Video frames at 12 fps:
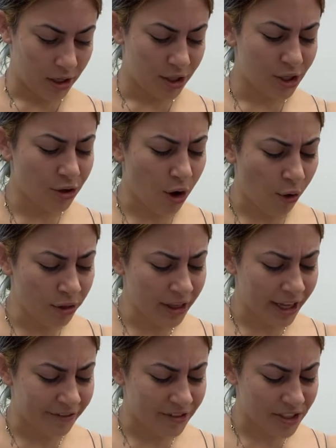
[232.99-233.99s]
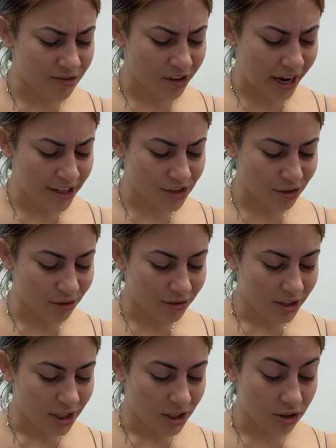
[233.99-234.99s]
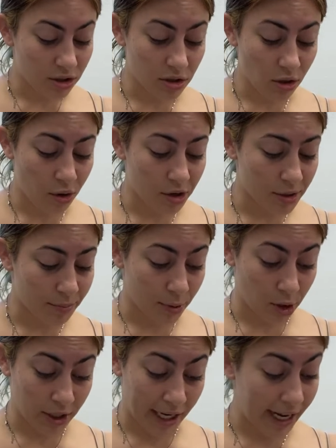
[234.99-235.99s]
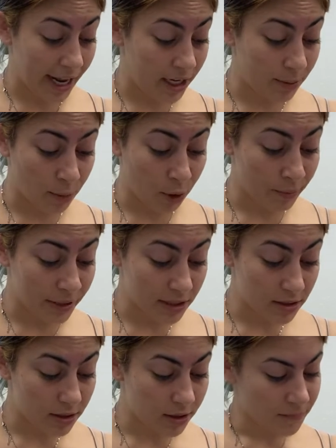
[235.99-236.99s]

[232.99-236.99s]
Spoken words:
Your own life is fragile. Your soul could burn at any moment."